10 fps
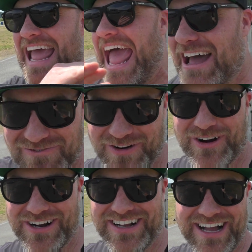
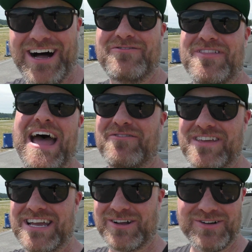ever of that
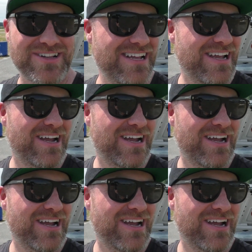vehicle.